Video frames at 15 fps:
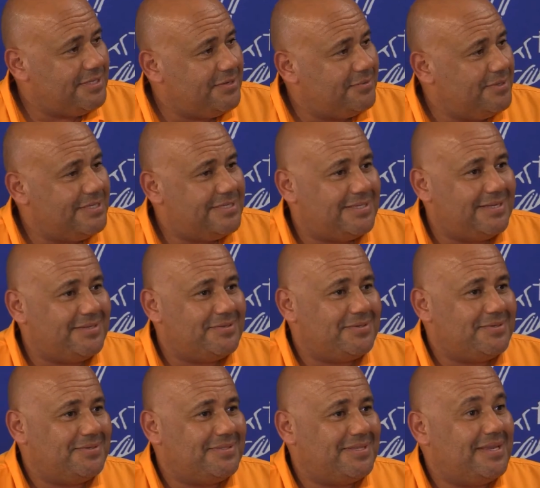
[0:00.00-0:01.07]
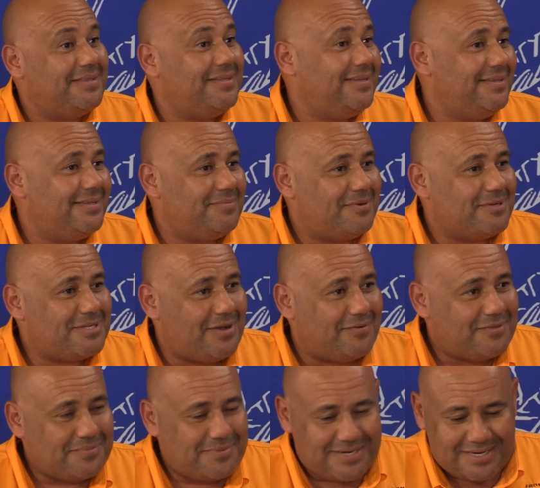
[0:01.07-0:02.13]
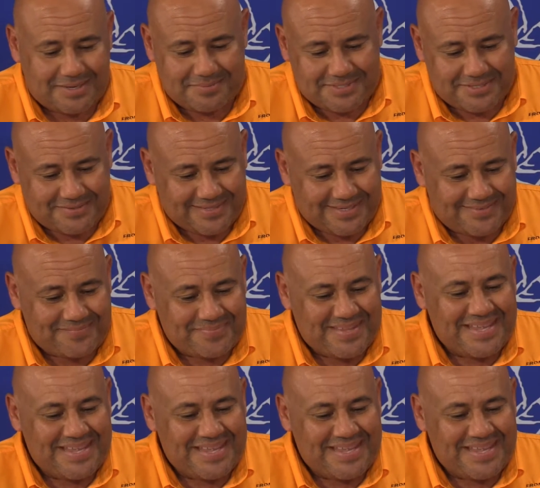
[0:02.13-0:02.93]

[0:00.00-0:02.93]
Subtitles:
he always tends to take the most comfortable clubs down there.